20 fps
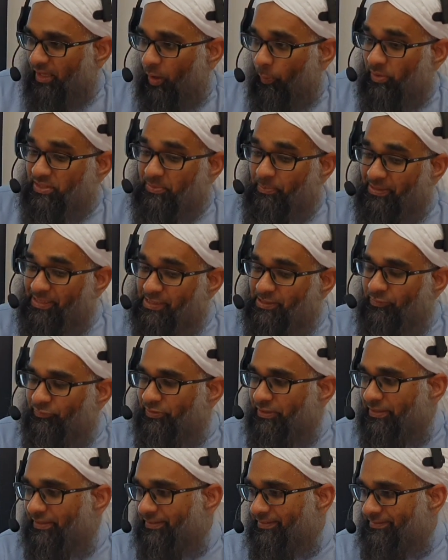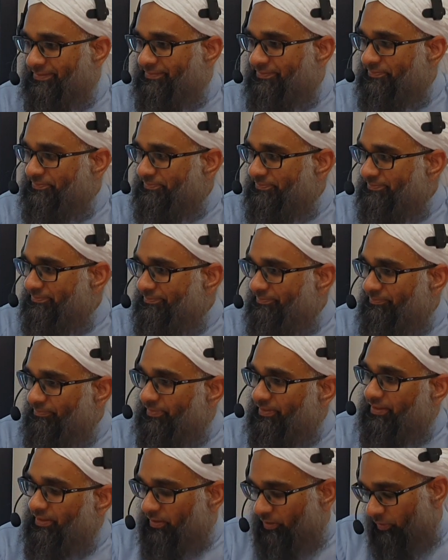What's the majaz of tea?
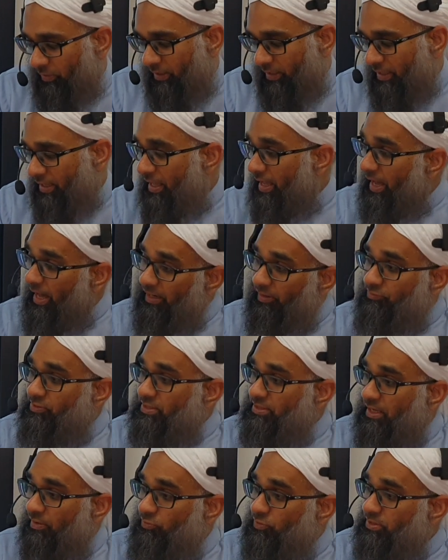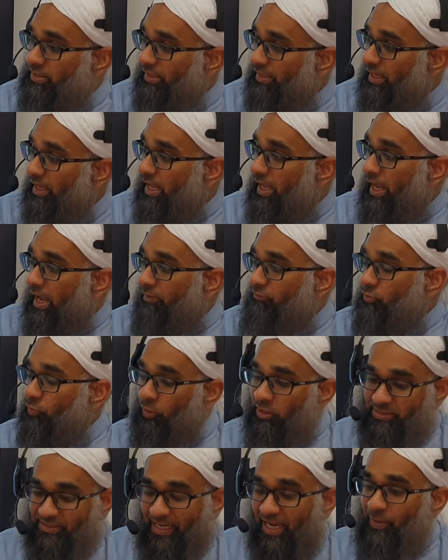Okay, and if she say, if you're
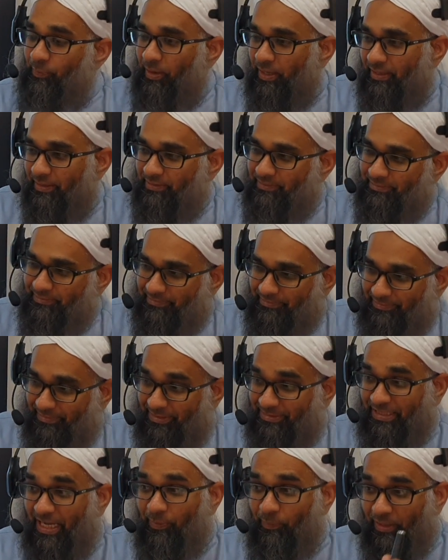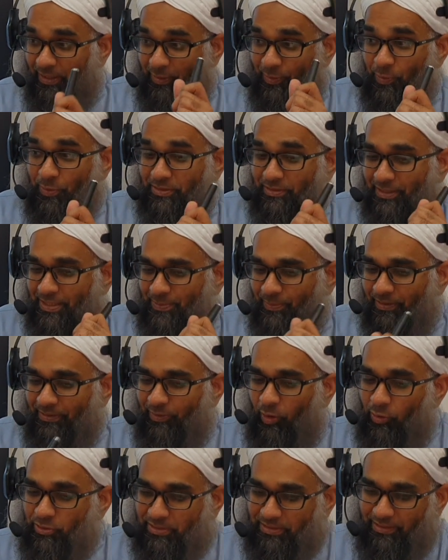going chai wala, there's a chai wala in Houston as
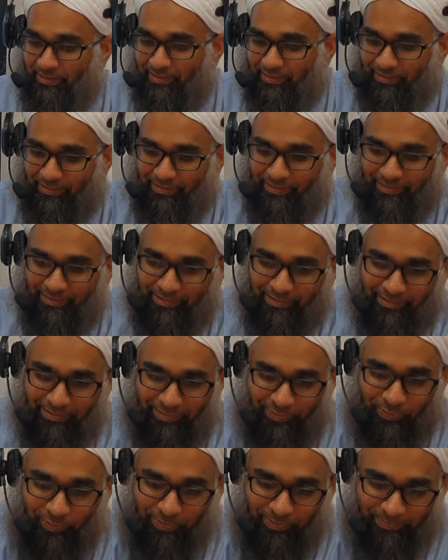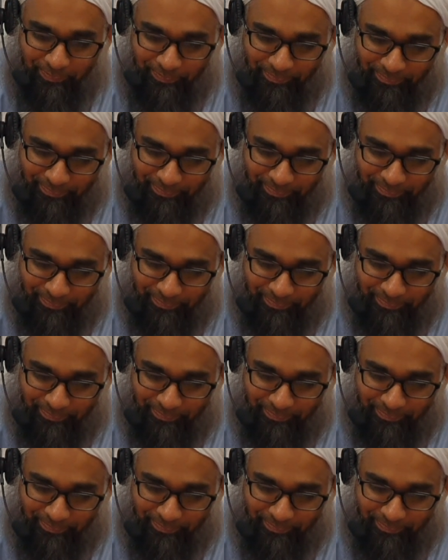well, Austin, no?